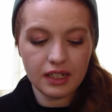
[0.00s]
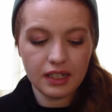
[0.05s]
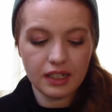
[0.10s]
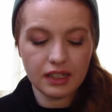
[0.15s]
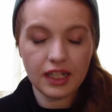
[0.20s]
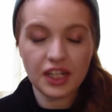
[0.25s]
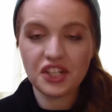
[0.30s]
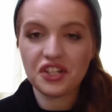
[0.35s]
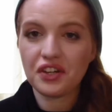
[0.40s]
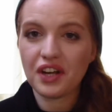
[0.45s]

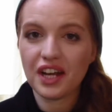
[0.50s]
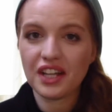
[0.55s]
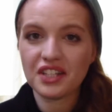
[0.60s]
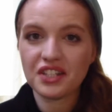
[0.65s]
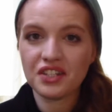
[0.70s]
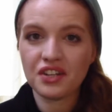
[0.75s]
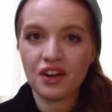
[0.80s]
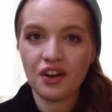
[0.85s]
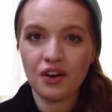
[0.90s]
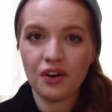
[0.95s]
let you
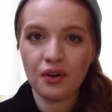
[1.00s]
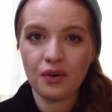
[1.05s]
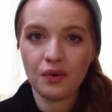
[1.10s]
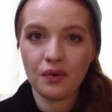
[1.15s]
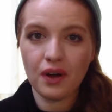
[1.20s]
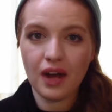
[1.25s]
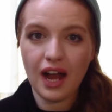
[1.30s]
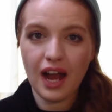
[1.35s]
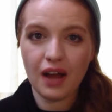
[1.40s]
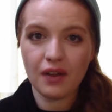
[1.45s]
guys
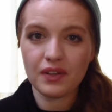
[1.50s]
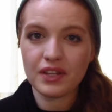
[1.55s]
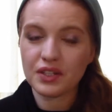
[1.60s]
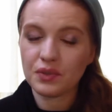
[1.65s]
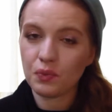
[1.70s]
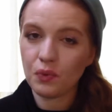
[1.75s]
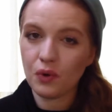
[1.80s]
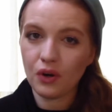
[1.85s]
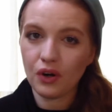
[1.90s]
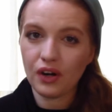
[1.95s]
know how
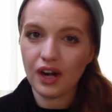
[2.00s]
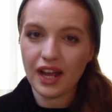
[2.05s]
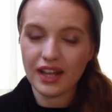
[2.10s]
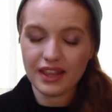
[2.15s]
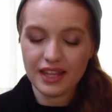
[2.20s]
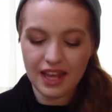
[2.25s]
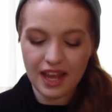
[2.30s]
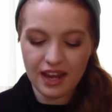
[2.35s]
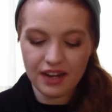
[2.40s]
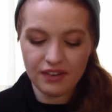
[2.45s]
these wore
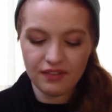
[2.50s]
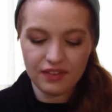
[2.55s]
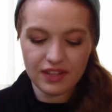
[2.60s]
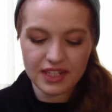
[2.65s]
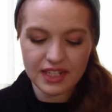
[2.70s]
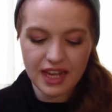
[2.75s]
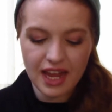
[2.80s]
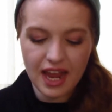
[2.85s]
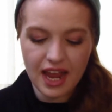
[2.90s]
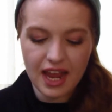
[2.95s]
at the end of the
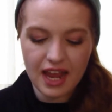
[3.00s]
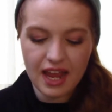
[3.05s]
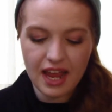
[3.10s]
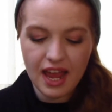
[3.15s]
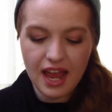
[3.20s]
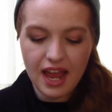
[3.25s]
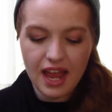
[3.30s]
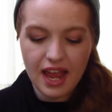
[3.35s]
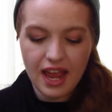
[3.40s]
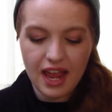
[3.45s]
day,
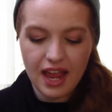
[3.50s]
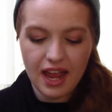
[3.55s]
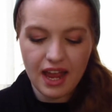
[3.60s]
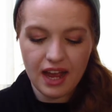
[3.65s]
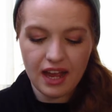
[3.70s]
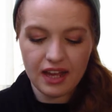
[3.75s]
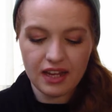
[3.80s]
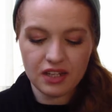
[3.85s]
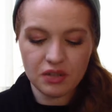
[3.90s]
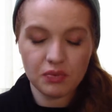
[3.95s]

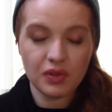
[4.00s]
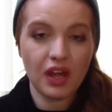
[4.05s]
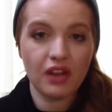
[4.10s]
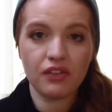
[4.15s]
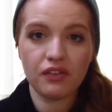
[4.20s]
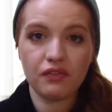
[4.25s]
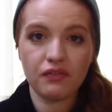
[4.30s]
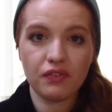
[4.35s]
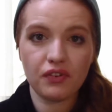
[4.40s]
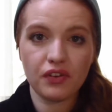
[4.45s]
and
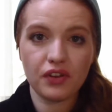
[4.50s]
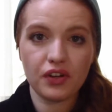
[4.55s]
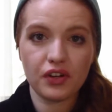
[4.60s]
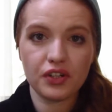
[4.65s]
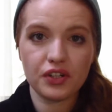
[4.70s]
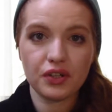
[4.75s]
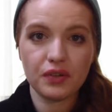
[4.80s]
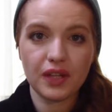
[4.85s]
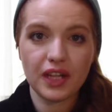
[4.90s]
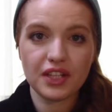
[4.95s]
without further
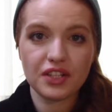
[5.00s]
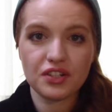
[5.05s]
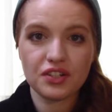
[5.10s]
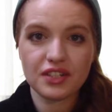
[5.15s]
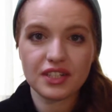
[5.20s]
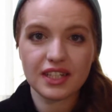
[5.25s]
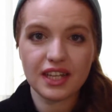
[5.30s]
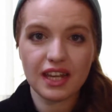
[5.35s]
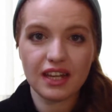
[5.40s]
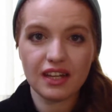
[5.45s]
ado, let's
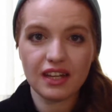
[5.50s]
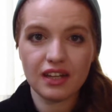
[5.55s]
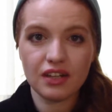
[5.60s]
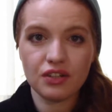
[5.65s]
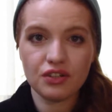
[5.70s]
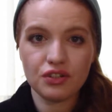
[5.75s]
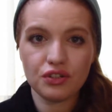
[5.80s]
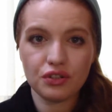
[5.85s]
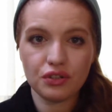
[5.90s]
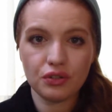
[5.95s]
just get
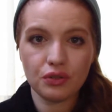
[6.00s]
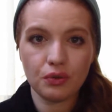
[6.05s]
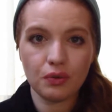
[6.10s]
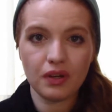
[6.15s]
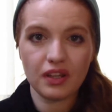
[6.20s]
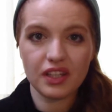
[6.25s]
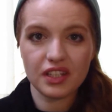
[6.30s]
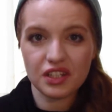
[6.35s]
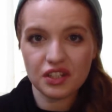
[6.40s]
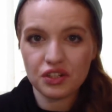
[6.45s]

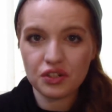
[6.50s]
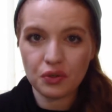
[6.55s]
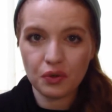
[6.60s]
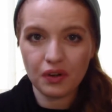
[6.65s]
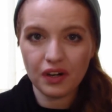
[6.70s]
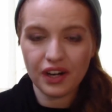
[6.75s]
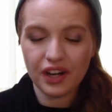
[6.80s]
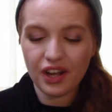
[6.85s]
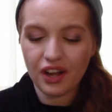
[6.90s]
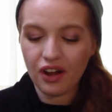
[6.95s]
into the
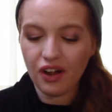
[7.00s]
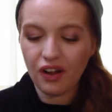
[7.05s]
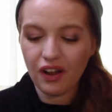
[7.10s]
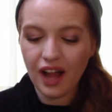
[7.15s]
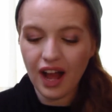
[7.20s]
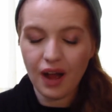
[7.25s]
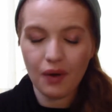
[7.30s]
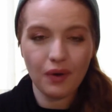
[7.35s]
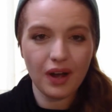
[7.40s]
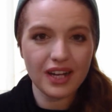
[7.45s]
tutorial,
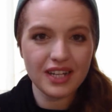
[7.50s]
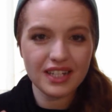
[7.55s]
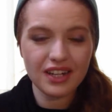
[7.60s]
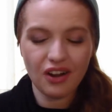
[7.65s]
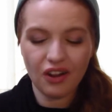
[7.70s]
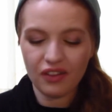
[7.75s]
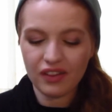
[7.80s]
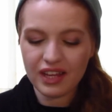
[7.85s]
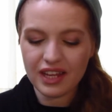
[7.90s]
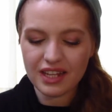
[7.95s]
how I did
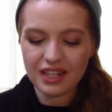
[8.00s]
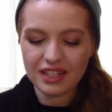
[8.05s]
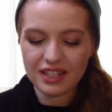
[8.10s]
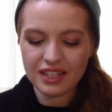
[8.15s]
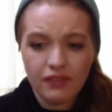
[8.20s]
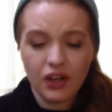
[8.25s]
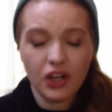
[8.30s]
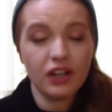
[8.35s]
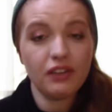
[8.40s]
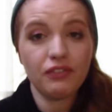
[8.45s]
all these.
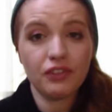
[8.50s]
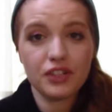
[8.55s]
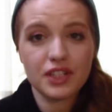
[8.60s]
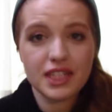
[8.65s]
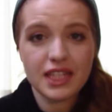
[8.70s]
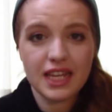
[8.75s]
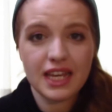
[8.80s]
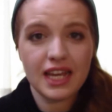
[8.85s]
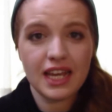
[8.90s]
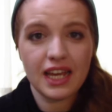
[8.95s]
The very first
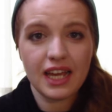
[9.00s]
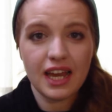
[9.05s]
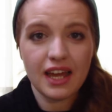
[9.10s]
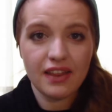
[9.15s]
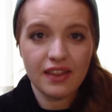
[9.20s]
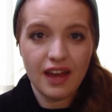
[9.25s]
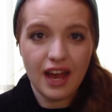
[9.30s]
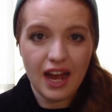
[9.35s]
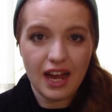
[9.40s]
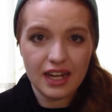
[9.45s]
thing
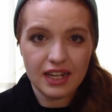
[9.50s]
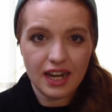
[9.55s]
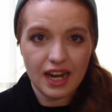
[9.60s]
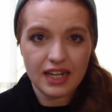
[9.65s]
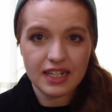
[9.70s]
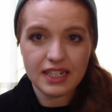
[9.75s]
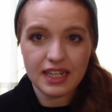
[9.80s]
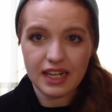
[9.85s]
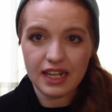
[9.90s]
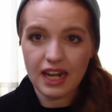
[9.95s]
that
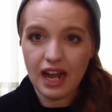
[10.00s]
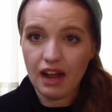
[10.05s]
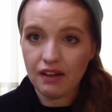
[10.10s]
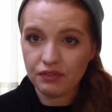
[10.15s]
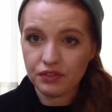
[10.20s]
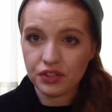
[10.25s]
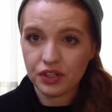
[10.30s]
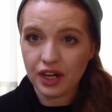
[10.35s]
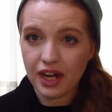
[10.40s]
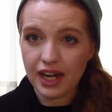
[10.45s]
I did
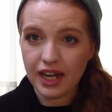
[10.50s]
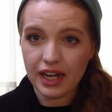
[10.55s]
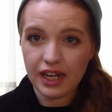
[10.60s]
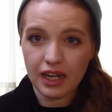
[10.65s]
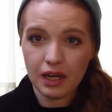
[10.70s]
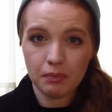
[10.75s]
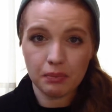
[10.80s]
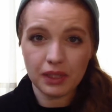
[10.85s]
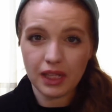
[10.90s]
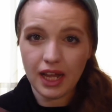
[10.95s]
after I
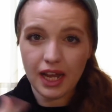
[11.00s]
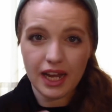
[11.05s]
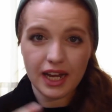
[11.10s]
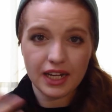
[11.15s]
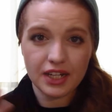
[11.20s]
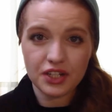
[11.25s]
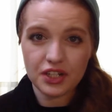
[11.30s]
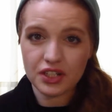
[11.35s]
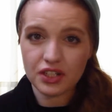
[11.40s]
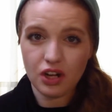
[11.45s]

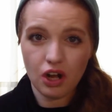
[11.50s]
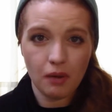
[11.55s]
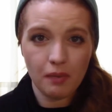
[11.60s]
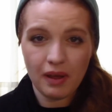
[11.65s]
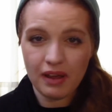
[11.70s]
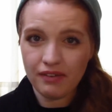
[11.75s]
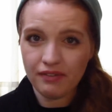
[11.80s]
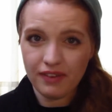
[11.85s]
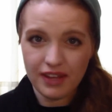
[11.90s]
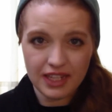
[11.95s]
applied just all
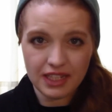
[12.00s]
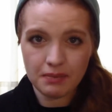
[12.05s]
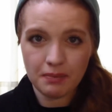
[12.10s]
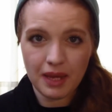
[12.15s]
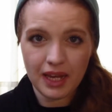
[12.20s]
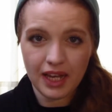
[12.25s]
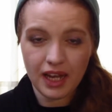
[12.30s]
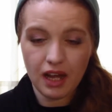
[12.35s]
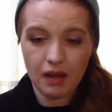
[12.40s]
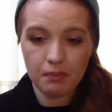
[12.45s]
my face
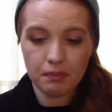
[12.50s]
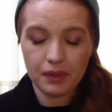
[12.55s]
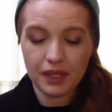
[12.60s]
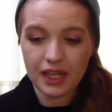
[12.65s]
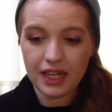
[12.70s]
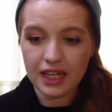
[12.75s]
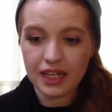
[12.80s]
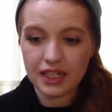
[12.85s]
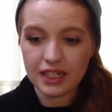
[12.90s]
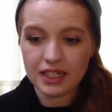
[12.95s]
makeup
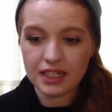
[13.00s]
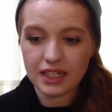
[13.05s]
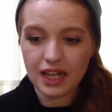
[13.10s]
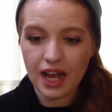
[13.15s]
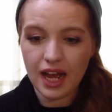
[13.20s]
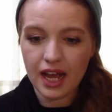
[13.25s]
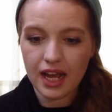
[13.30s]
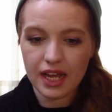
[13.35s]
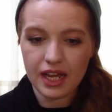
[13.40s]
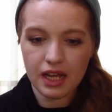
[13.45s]
is
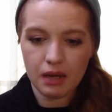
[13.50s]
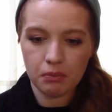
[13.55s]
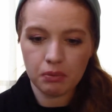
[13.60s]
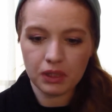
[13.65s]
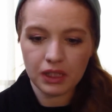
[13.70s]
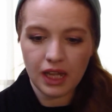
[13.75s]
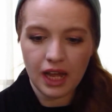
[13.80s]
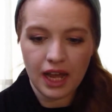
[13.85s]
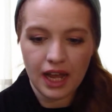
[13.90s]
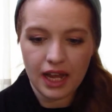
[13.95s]
I
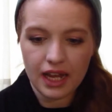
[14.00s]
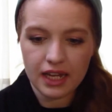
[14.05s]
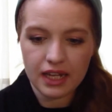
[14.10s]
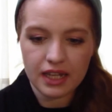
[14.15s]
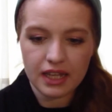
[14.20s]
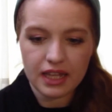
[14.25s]
applied